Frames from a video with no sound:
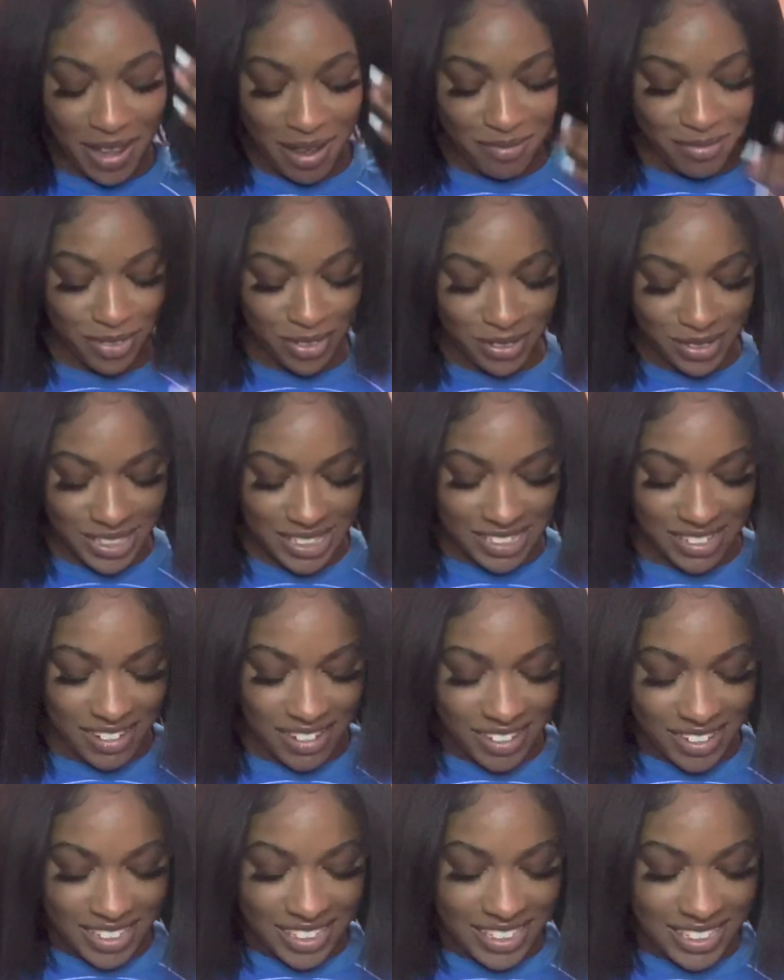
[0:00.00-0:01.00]
I'm new to
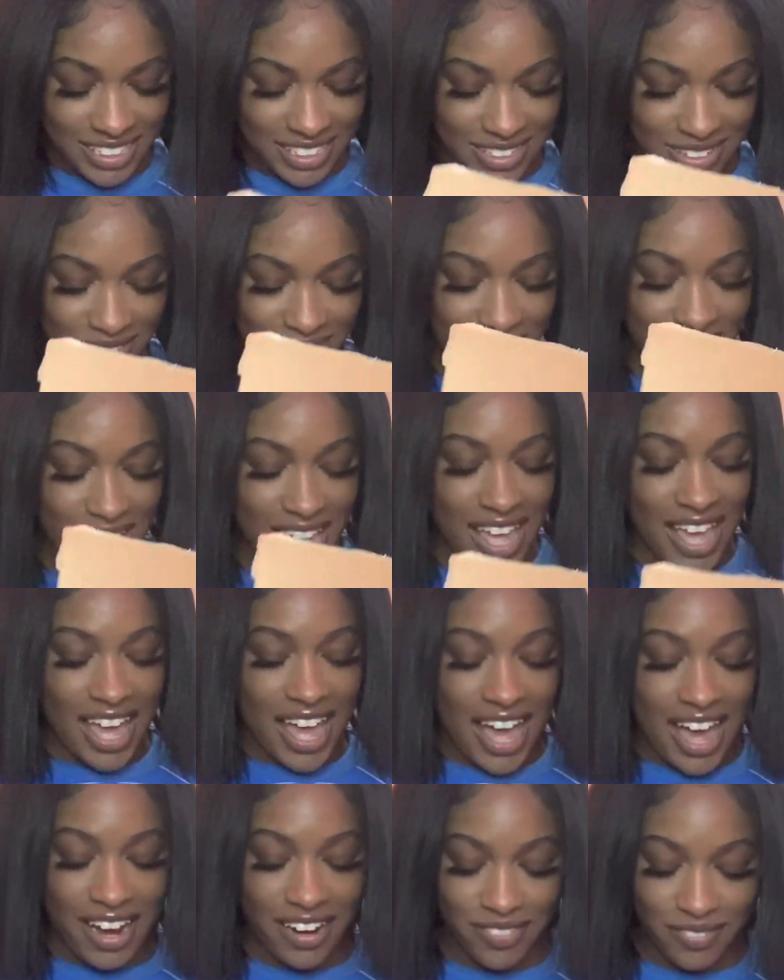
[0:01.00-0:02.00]
all this, so
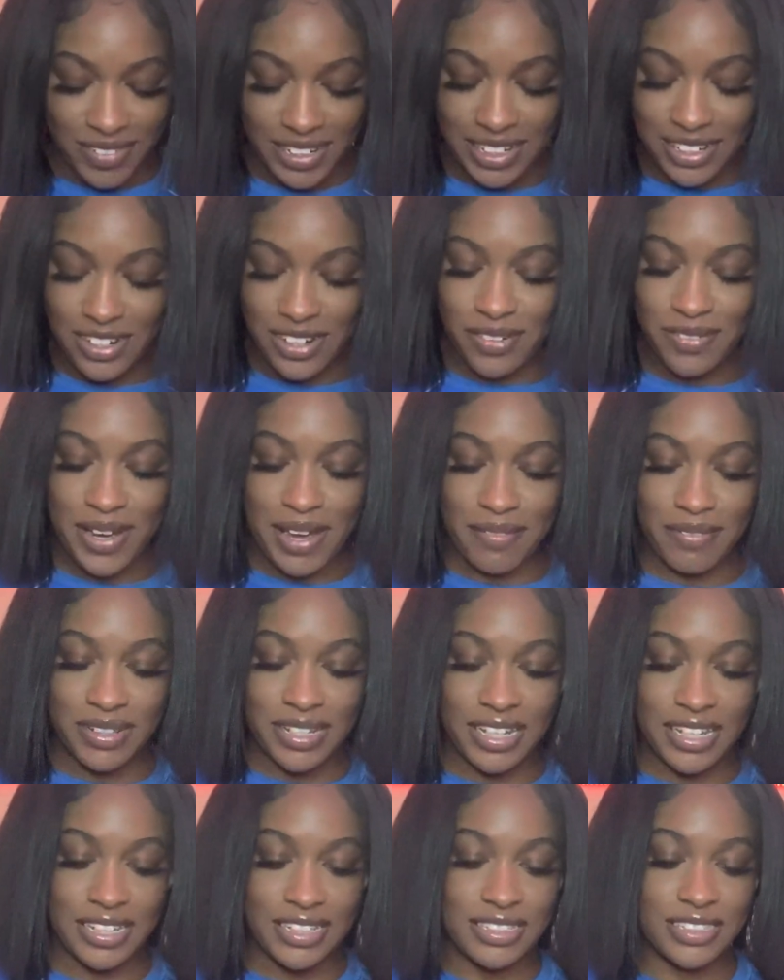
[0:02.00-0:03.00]
I don't really know what
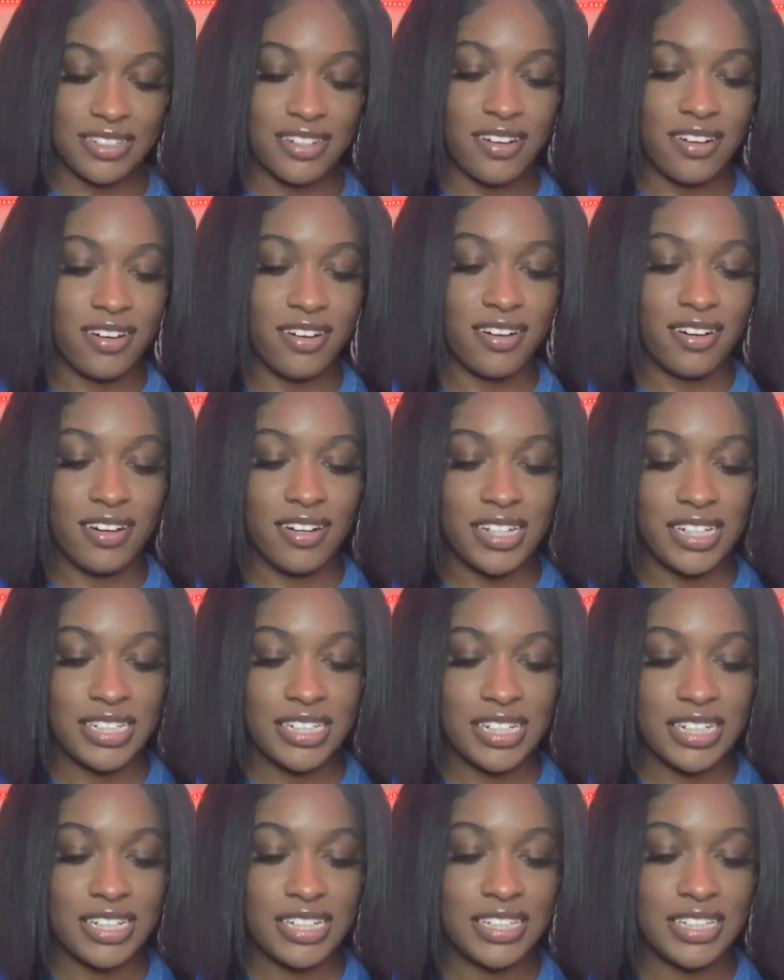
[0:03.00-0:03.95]
everything is called.